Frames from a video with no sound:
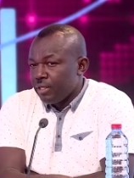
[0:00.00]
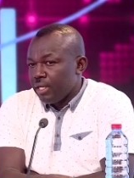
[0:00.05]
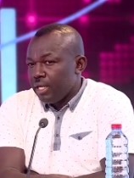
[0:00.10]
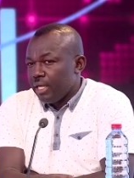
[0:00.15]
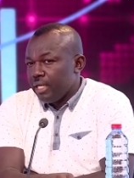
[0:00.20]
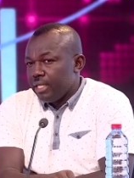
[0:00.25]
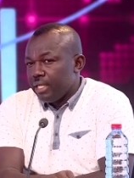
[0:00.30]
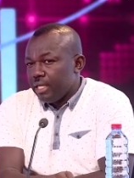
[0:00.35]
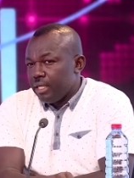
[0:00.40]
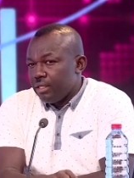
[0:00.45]

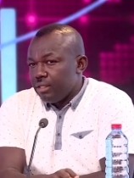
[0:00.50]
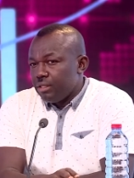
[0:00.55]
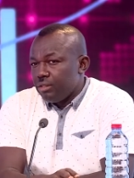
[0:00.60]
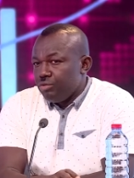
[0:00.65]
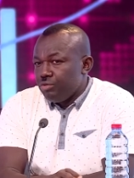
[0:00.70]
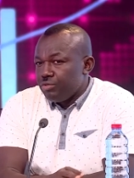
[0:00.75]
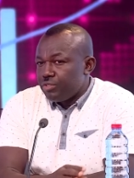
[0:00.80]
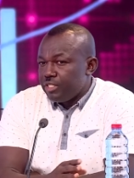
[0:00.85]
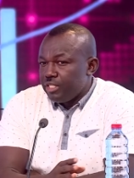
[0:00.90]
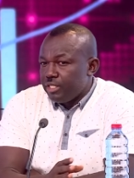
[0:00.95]
And then
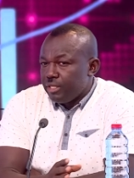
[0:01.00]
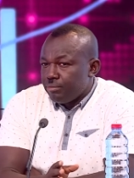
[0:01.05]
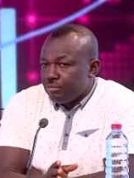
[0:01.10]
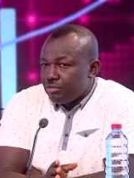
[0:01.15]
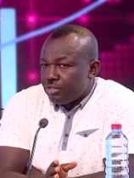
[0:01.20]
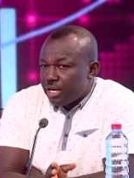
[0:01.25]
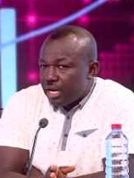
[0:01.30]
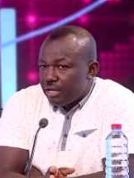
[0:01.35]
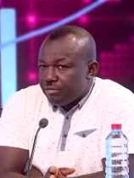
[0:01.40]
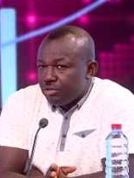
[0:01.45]
you see them
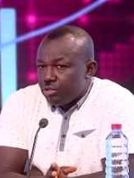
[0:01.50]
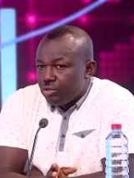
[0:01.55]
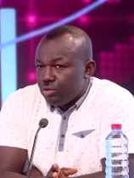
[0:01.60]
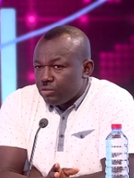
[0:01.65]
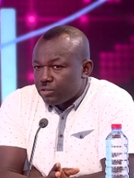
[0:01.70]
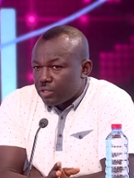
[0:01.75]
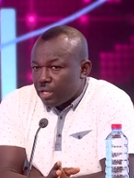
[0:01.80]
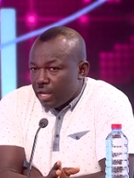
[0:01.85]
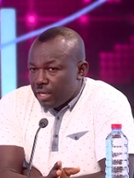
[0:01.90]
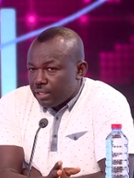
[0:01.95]
driving
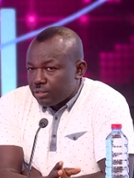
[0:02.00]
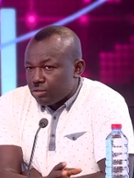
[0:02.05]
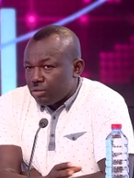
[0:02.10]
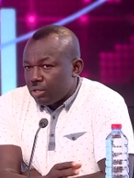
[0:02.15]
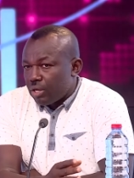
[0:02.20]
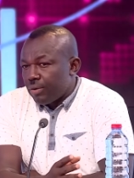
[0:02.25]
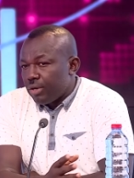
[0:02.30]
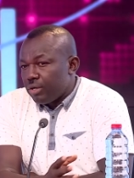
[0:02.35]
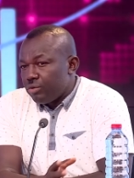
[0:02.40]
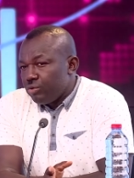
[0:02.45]
those cars on
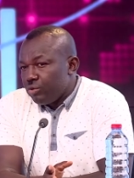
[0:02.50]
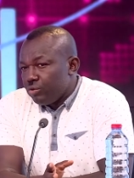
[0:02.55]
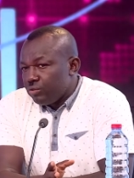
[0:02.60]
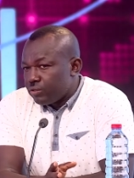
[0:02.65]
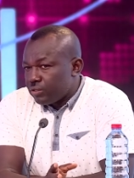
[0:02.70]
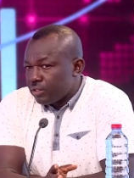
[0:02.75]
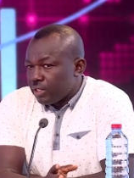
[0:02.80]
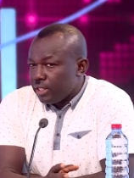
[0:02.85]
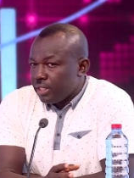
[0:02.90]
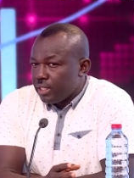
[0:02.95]
our
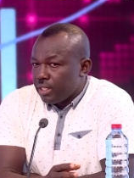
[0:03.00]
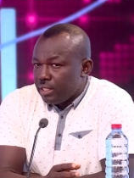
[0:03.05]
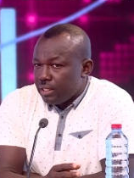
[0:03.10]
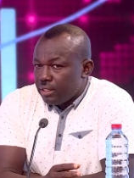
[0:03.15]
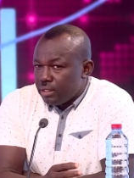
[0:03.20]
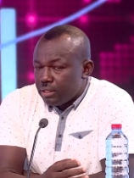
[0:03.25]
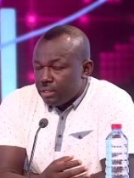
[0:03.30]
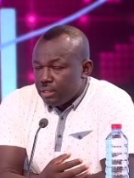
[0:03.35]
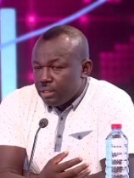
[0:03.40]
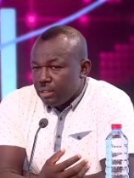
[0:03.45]
roads, and
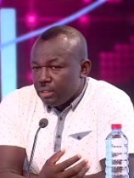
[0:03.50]
then